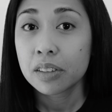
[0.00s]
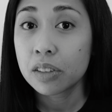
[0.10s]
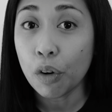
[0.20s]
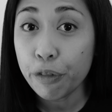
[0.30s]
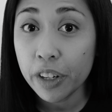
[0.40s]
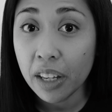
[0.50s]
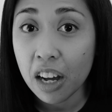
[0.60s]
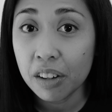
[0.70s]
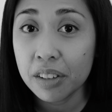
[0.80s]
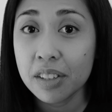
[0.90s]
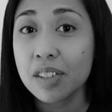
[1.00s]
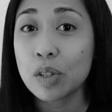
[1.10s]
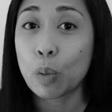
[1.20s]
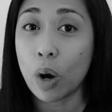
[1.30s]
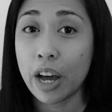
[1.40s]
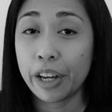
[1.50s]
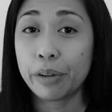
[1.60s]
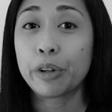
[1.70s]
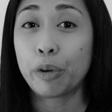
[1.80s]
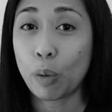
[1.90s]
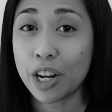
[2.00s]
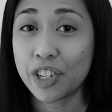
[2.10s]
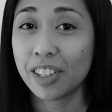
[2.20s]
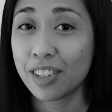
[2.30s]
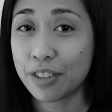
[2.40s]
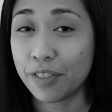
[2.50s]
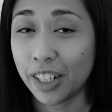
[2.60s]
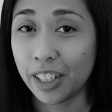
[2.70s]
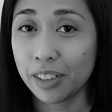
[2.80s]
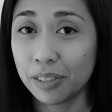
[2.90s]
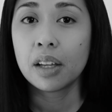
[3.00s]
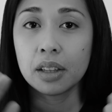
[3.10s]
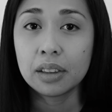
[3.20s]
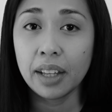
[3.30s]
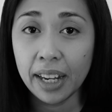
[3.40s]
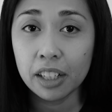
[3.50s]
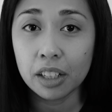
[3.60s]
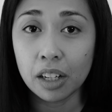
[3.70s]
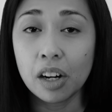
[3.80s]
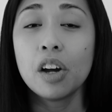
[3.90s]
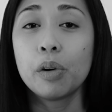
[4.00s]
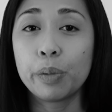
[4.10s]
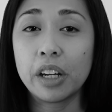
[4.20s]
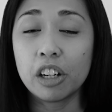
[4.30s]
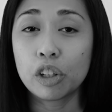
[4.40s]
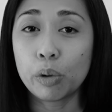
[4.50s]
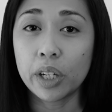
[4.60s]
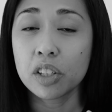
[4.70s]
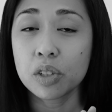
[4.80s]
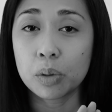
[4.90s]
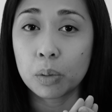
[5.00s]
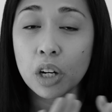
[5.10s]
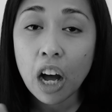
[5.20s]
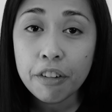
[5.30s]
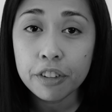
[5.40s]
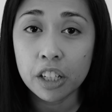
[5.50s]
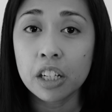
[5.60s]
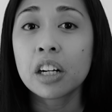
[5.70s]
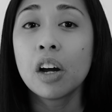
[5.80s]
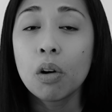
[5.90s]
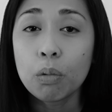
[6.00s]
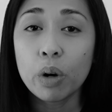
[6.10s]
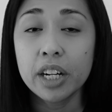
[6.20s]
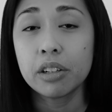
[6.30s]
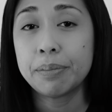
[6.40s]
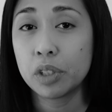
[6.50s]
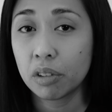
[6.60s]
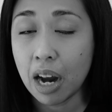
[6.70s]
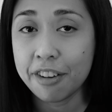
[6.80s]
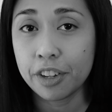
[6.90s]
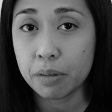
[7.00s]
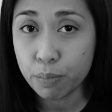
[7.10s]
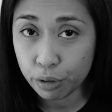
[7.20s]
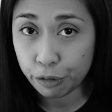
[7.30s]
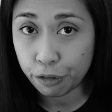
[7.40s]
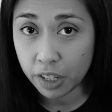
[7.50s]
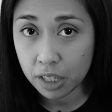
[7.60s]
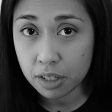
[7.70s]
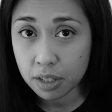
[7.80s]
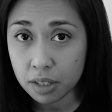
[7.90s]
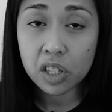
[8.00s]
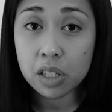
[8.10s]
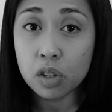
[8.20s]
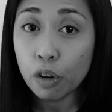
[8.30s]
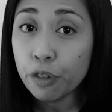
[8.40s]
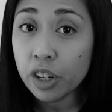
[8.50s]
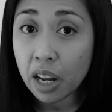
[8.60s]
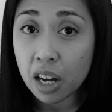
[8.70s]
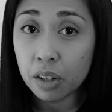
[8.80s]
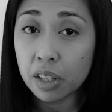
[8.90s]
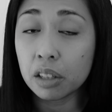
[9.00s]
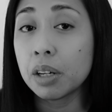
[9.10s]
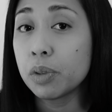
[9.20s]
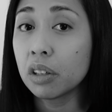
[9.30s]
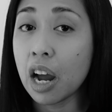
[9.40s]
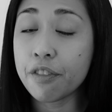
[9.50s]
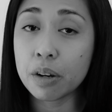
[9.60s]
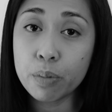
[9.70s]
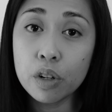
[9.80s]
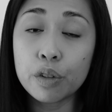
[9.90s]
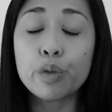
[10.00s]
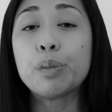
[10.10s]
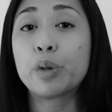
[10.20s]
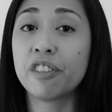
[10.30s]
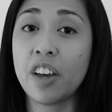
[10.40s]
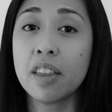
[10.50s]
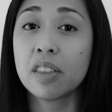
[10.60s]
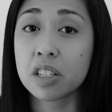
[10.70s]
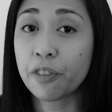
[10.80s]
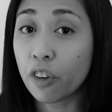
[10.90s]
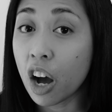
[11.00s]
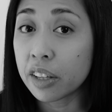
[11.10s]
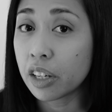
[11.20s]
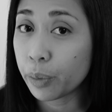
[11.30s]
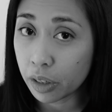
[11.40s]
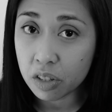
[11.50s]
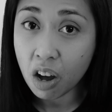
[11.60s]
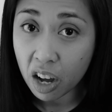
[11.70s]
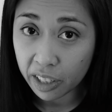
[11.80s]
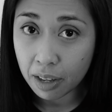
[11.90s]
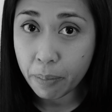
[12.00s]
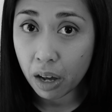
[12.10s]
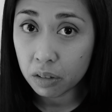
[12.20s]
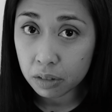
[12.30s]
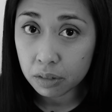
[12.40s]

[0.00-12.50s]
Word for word: Don't freak out, this is why you're watching this video. Later, we are going to cover what cryptographic proof is. Just know for now that cryptographic proof will prevent this fraud that we are talking about.